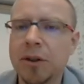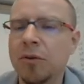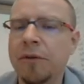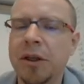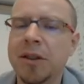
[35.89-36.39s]

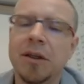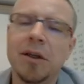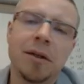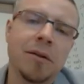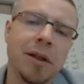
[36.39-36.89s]
So if this,
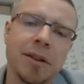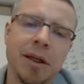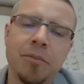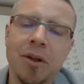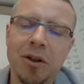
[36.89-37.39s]
let's
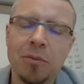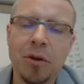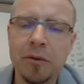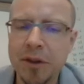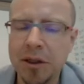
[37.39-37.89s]
say,
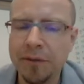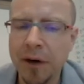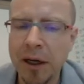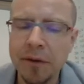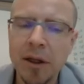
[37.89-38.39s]
polynomial of degree
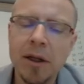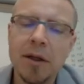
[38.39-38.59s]
5,